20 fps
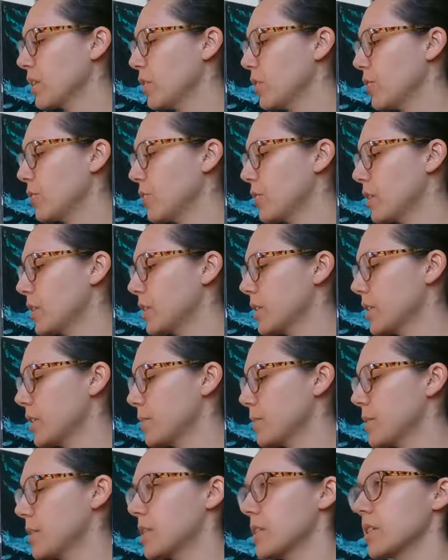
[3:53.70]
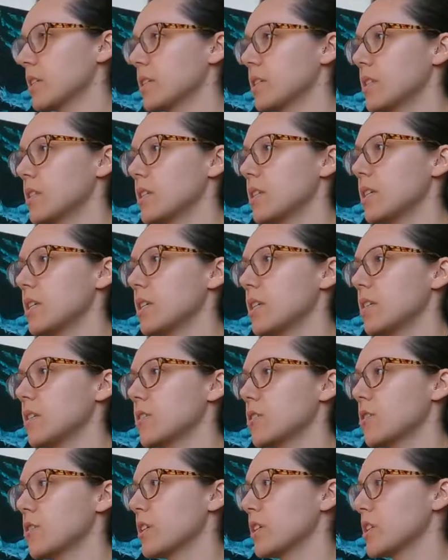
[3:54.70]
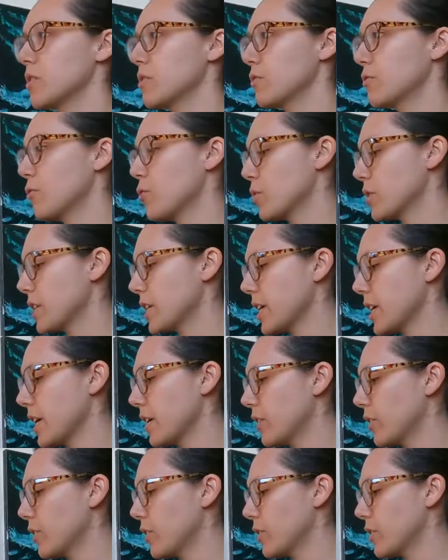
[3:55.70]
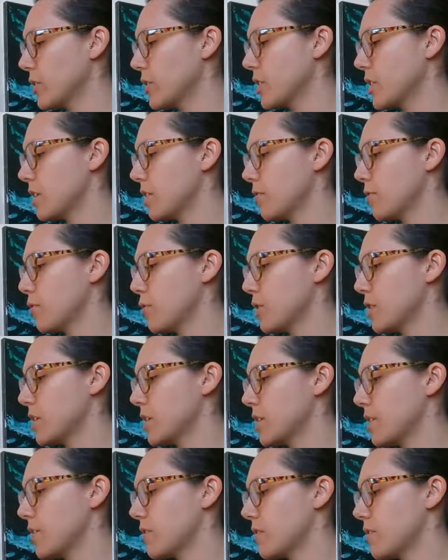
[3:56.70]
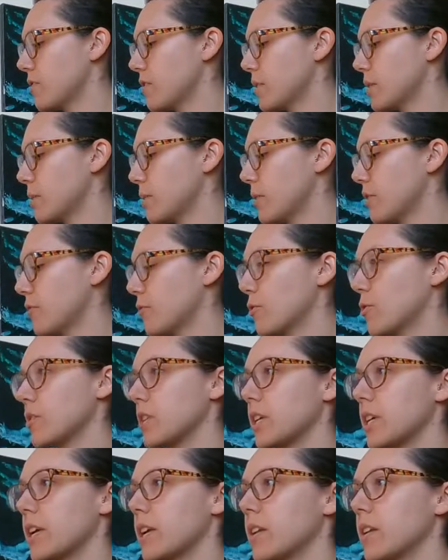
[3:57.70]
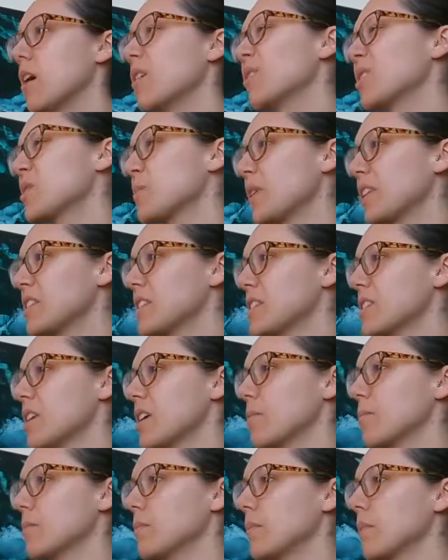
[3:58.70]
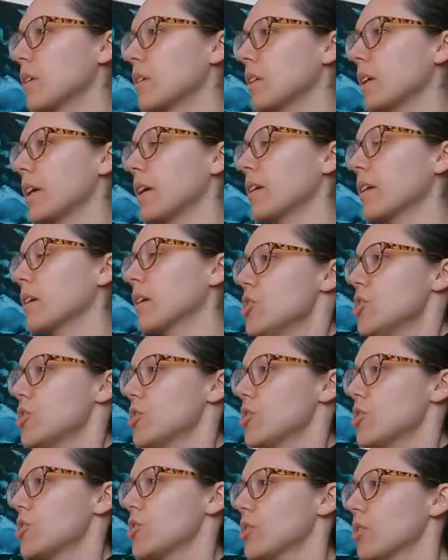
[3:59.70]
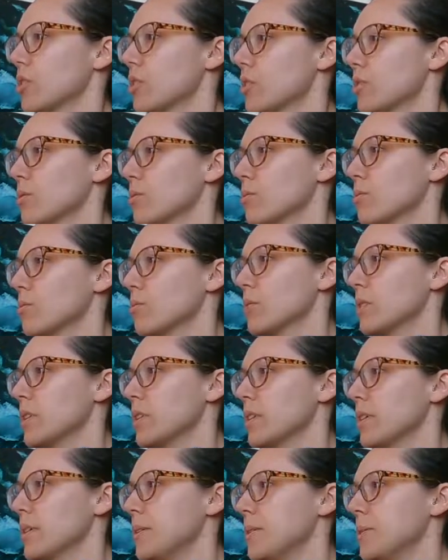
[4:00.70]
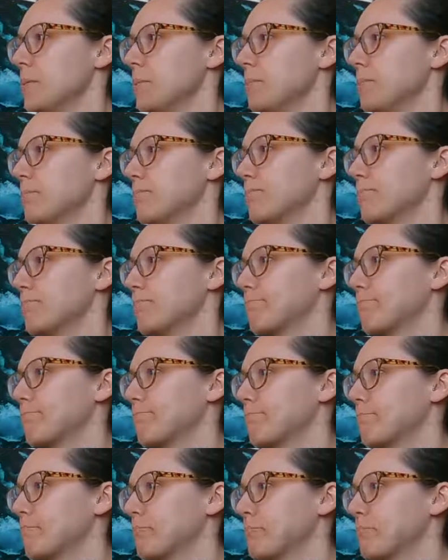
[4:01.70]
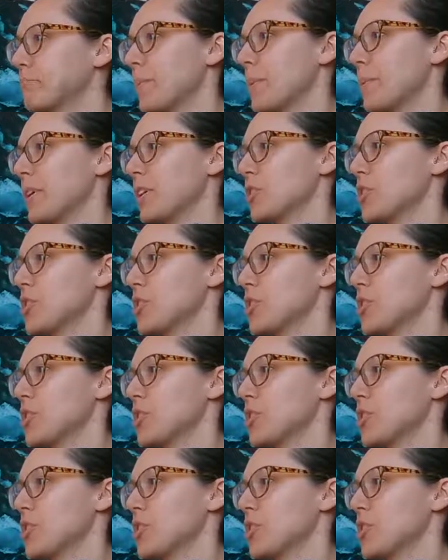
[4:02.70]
3 times 16, so that's 48. 13.47 divided by 48. Oh, it's about the same. Okay, so maybe I'll